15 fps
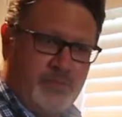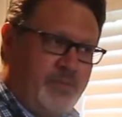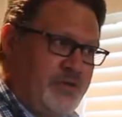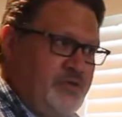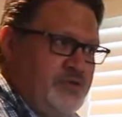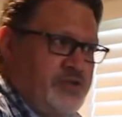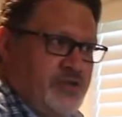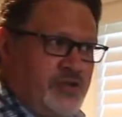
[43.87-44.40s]
but
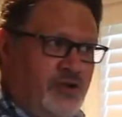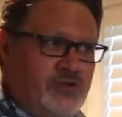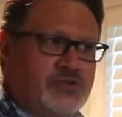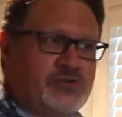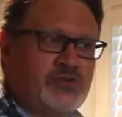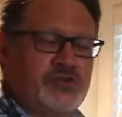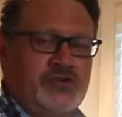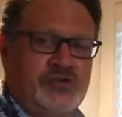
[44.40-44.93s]
you could
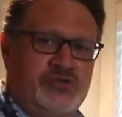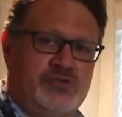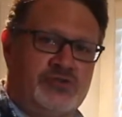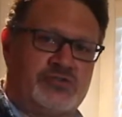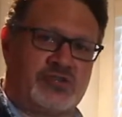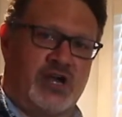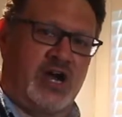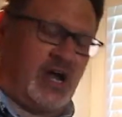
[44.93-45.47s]
also
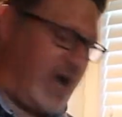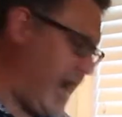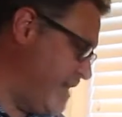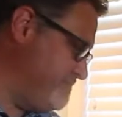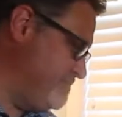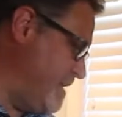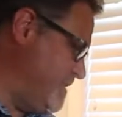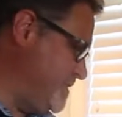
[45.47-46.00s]
use, I
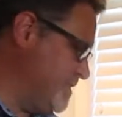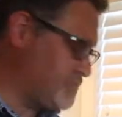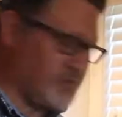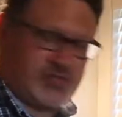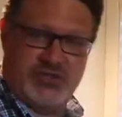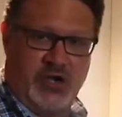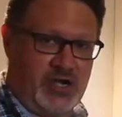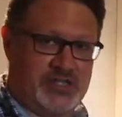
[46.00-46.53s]
made this
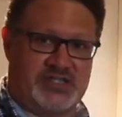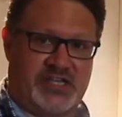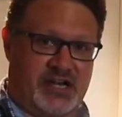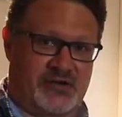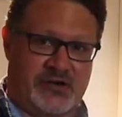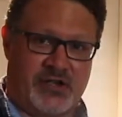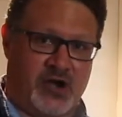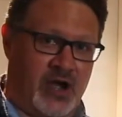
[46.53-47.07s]
with
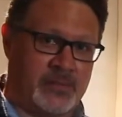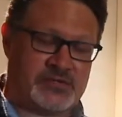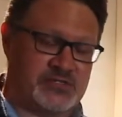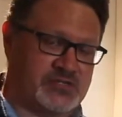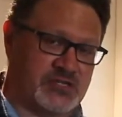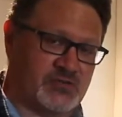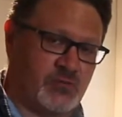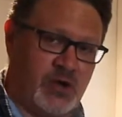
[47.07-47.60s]
non-dairy
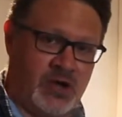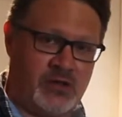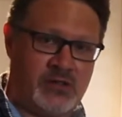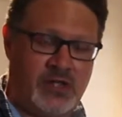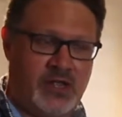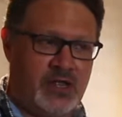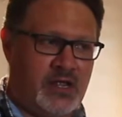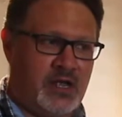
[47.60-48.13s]
options as well.
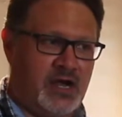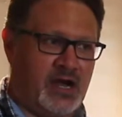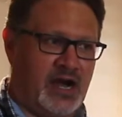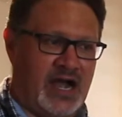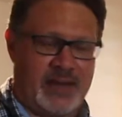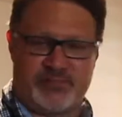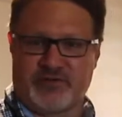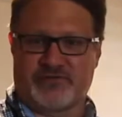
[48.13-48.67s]

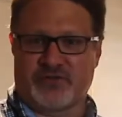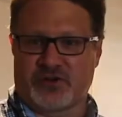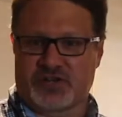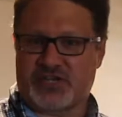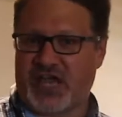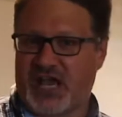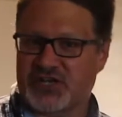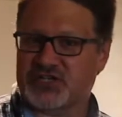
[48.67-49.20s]
I prefer
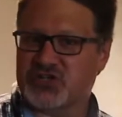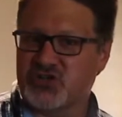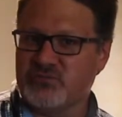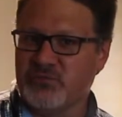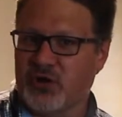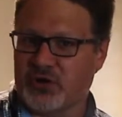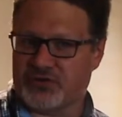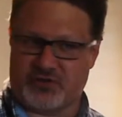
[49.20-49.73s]
cashew
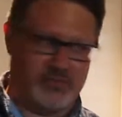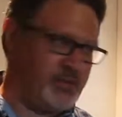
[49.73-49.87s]
milk the